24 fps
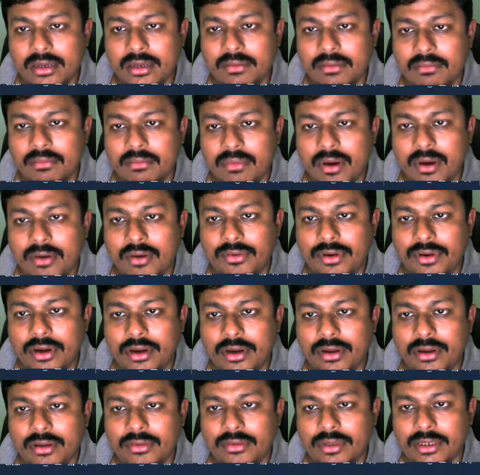boundary
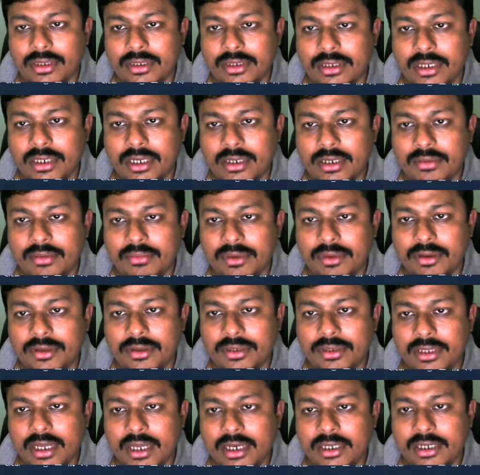of the state, because
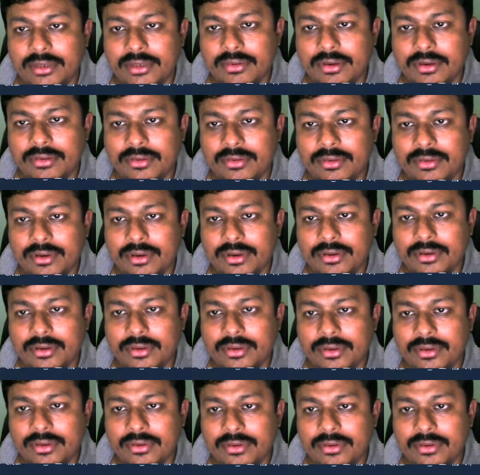that is what we want to do.